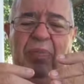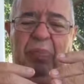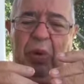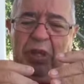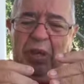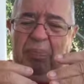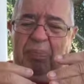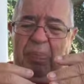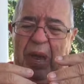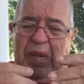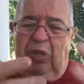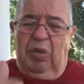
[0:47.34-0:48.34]
Put to
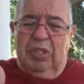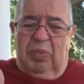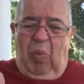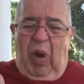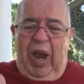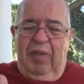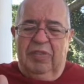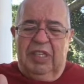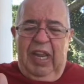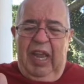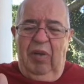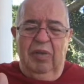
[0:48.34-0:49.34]
bed those wives'
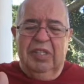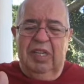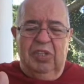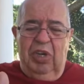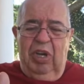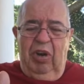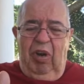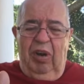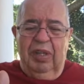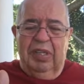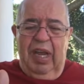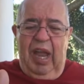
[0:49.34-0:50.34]
tales that you hear all the
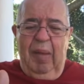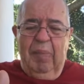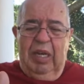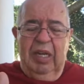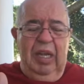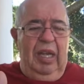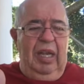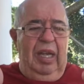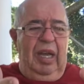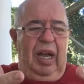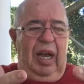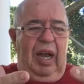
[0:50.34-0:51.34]
time, and
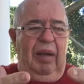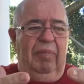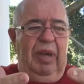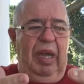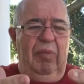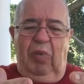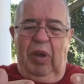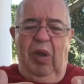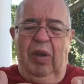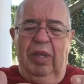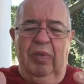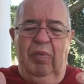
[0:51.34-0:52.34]
um, we're
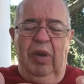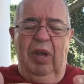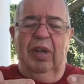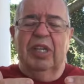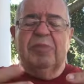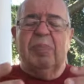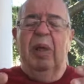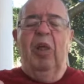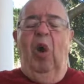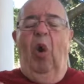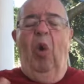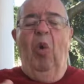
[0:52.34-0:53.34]
gonna we're gonna dispel
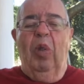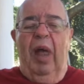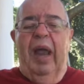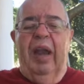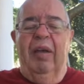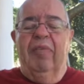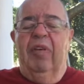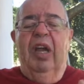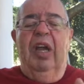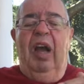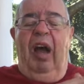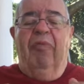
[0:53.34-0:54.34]
a whole lot of
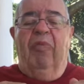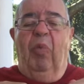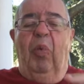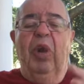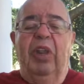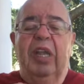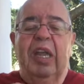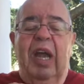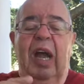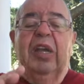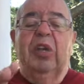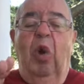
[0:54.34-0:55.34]
of really
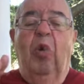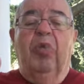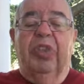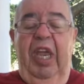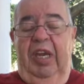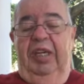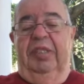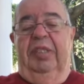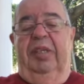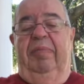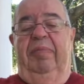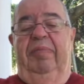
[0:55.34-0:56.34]
unknown things.
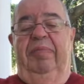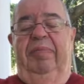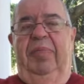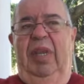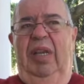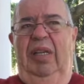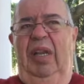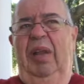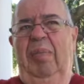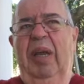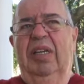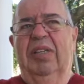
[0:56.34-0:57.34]
Did
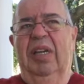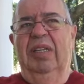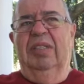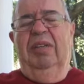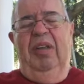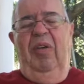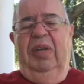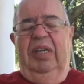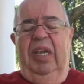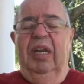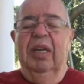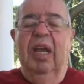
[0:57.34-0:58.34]
that make sense? No, it
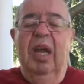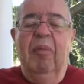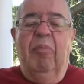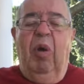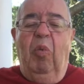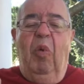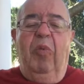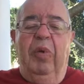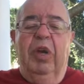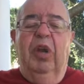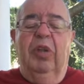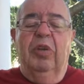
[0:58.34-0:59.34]
didn't. But what we're
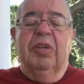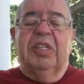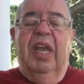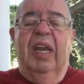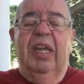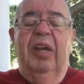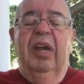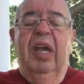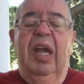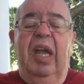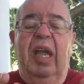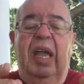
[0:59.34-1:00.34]
gonna do is get here
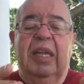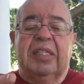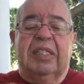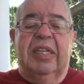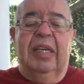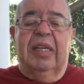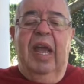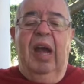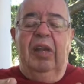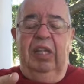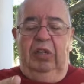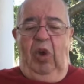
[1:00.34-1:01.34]
and sit
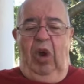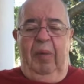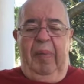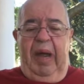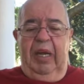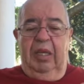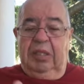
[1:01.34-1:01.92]
down and talk about it.